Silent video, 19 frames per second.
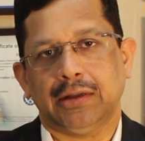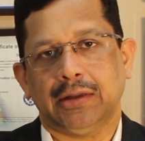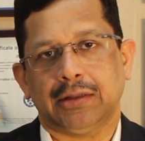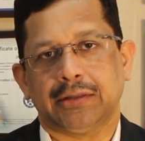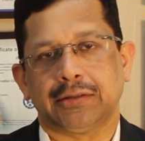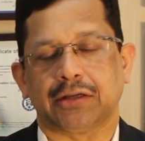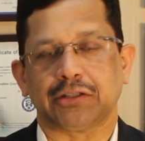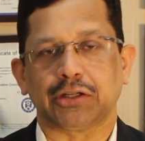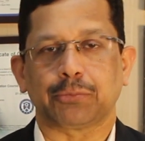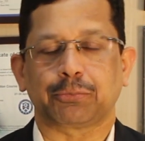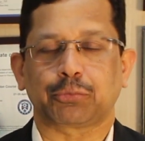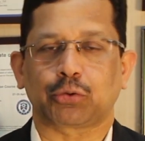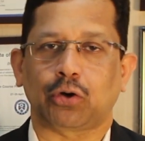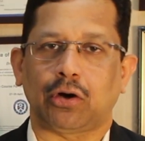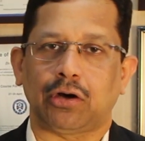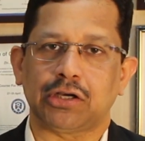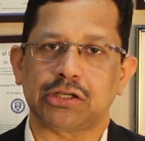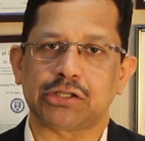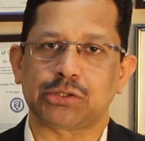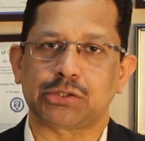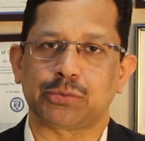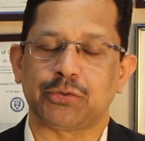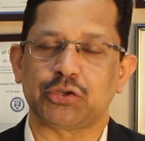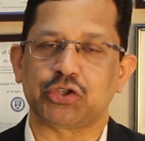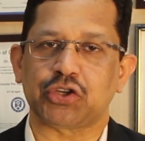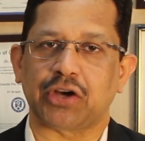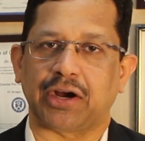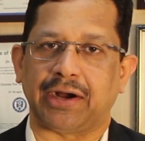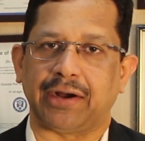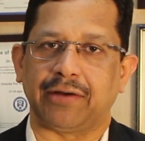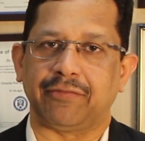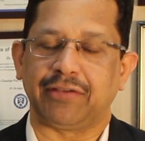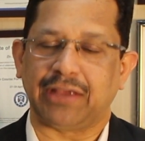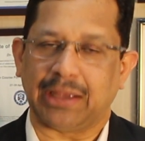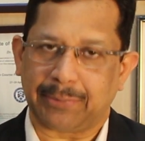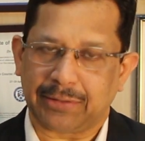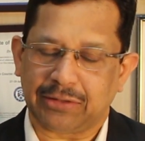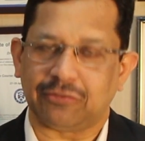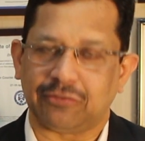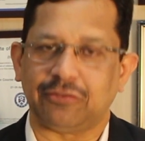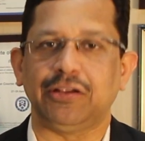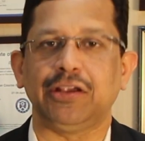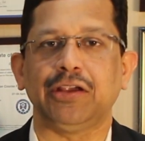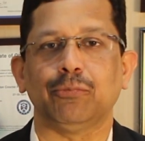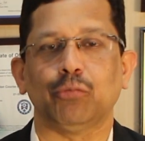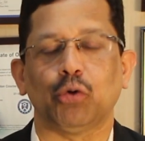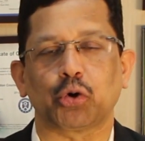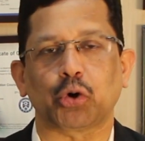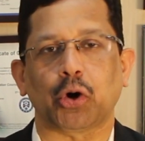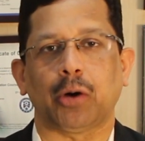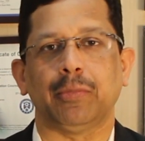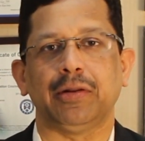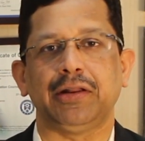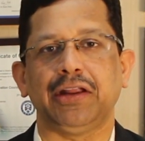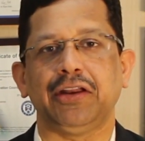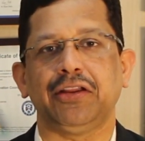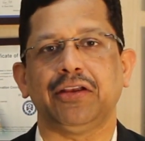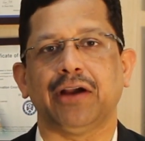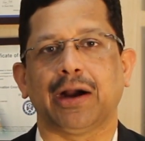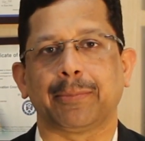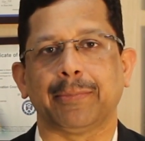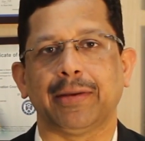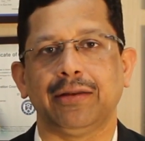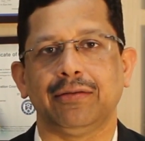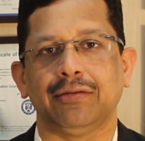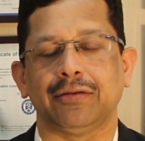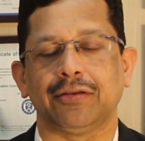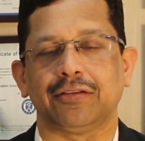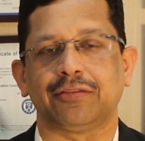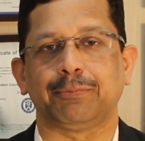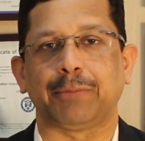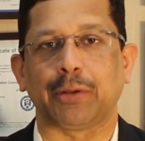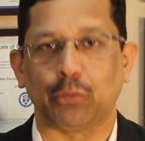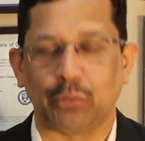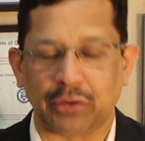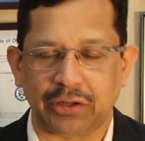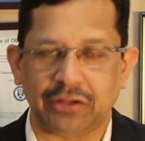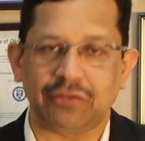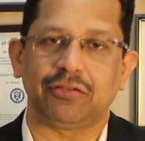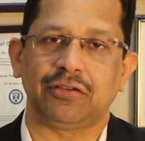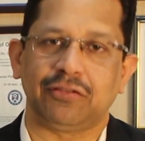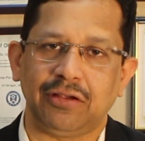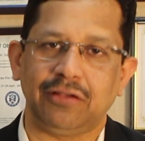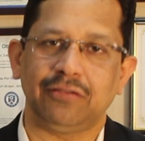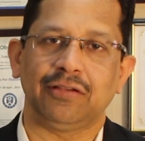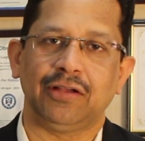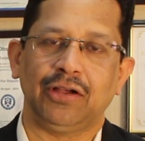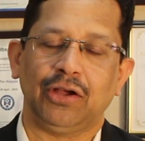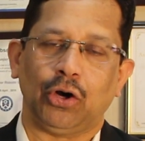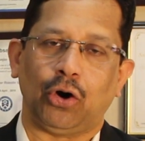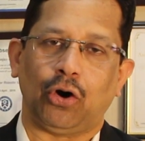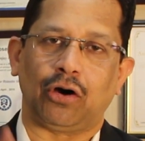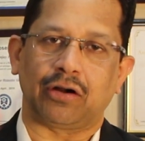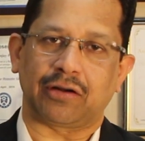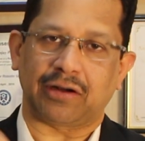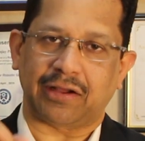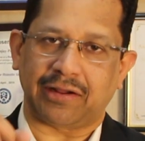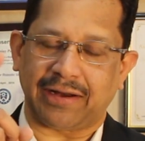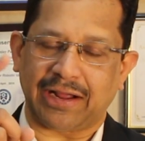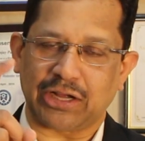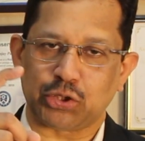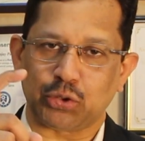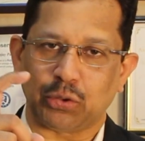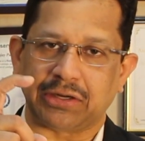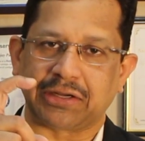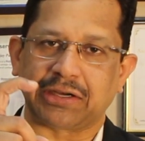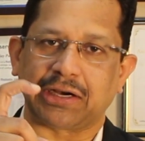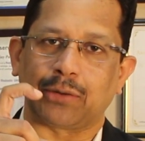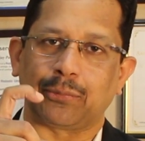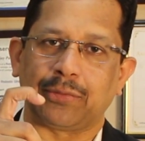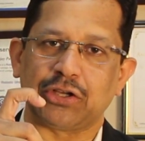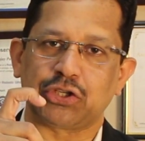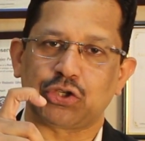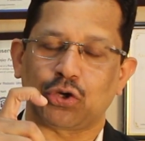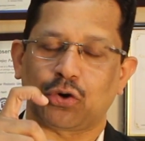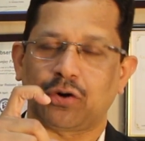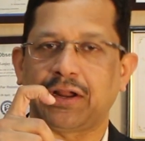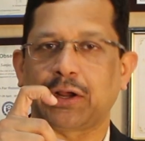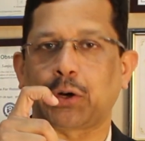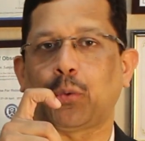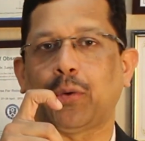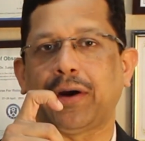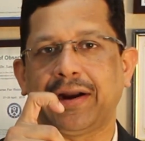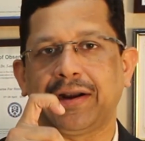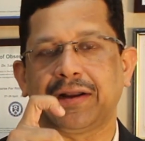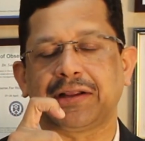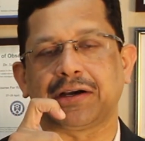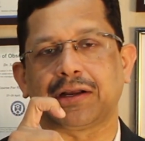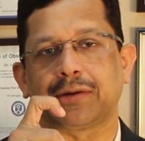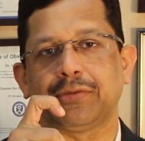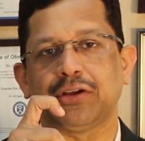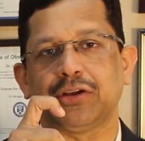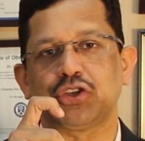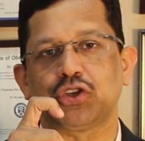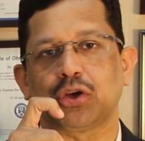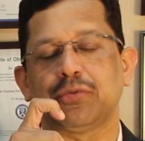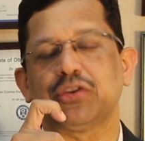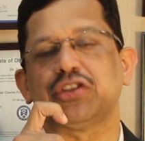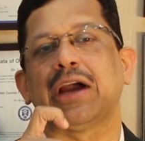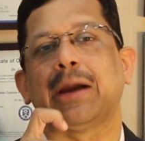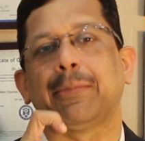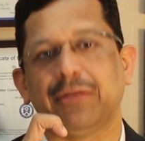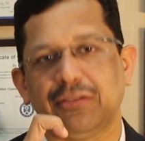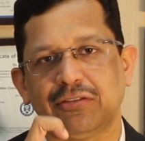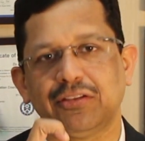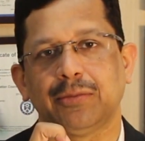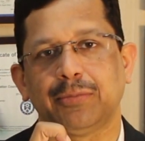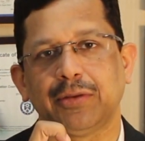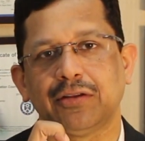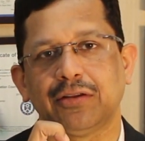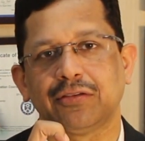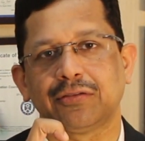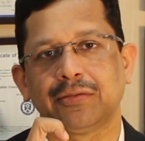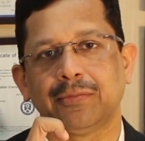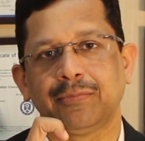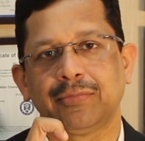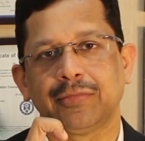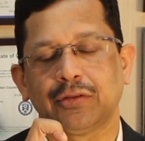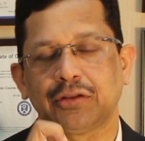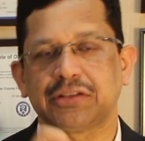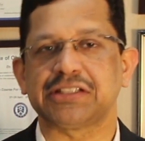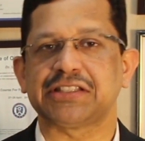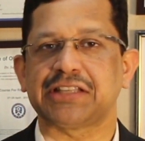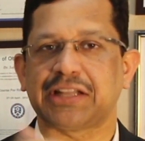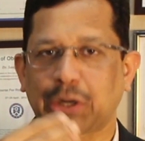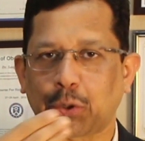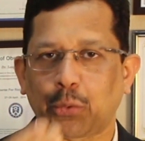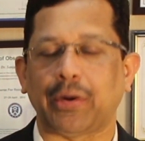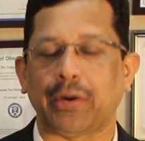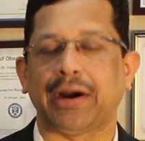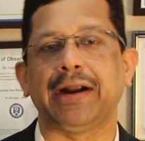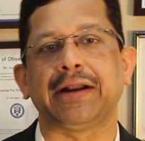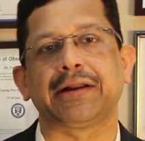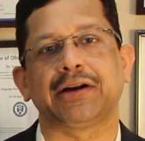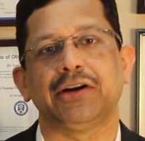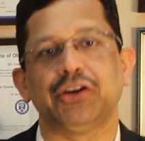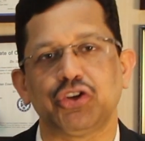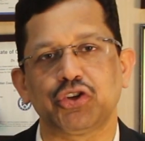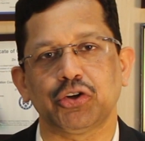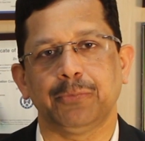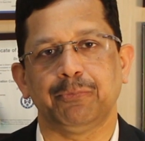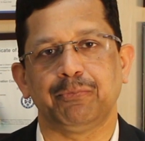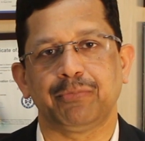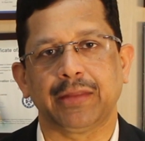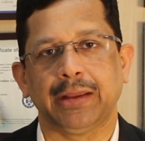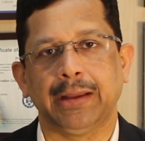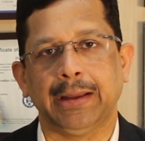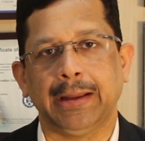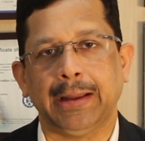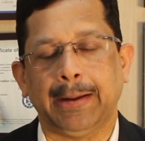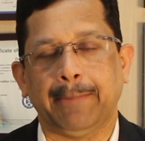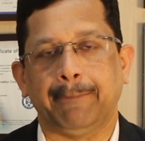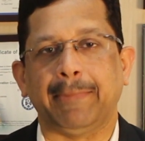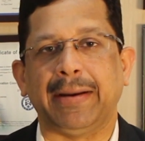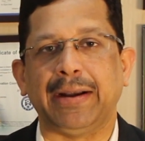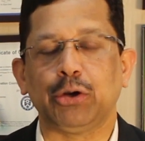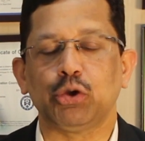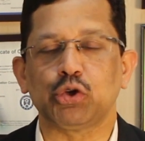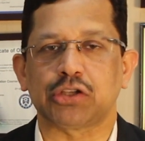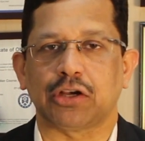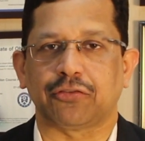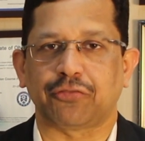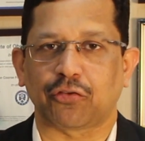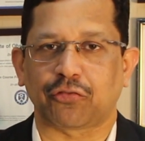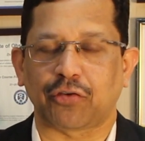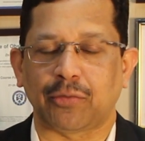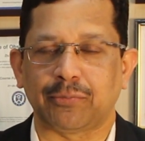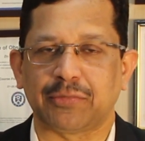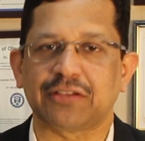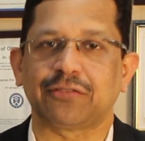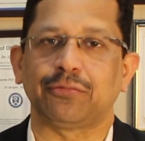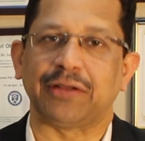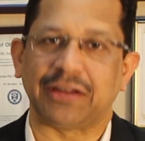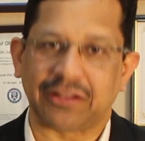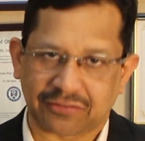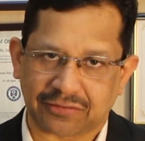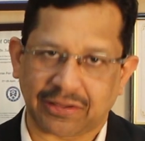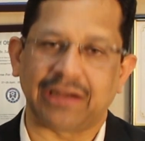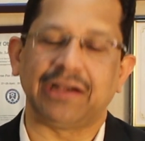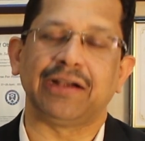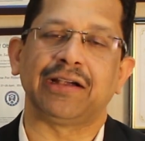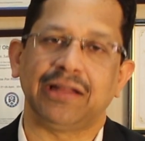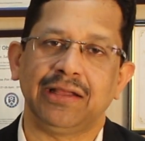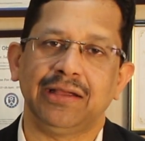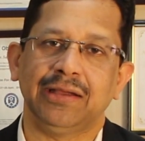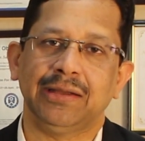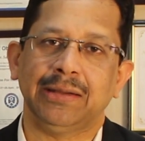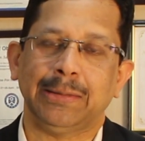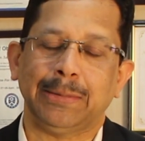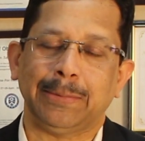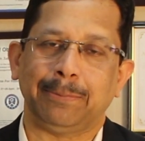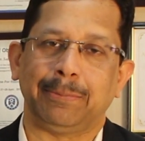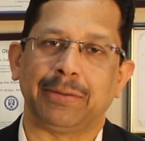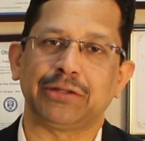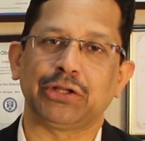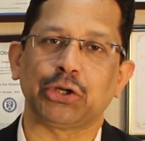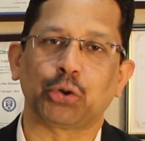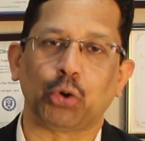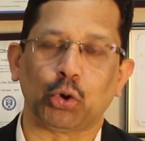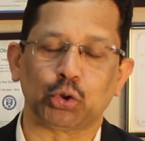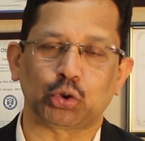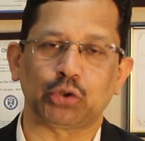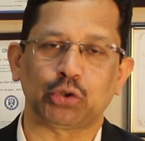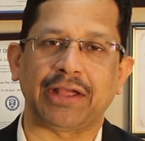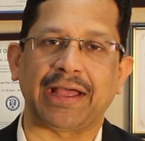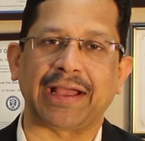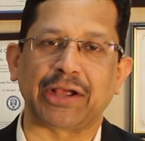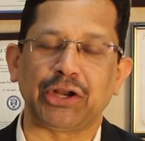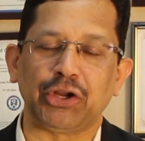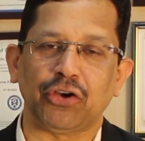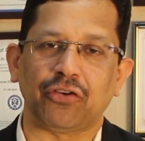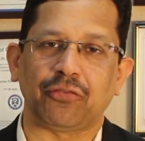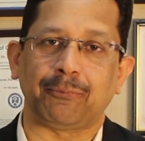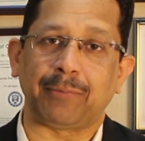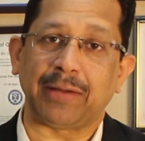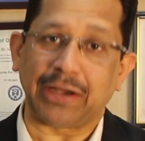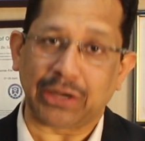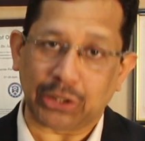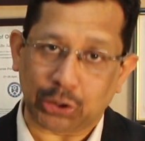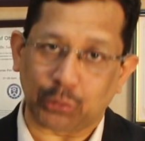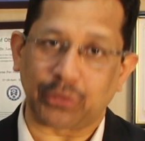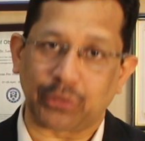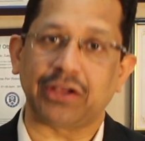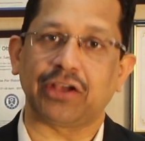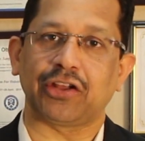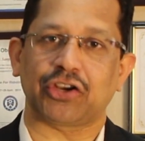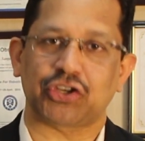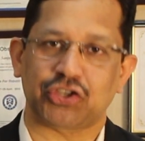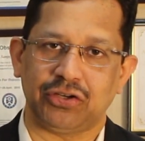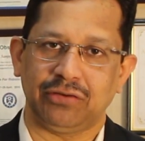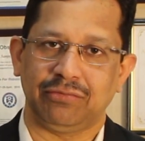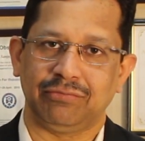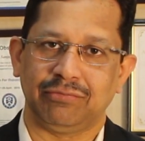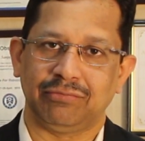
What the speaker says: The other cause which we have been seeing more commonly in young men is Peyronie's disease, or a gradual curvature and acquired curvature which happens in the penis. This is an acquired condition. Men do suffer from this very silently, but they go through the agony of pain during erection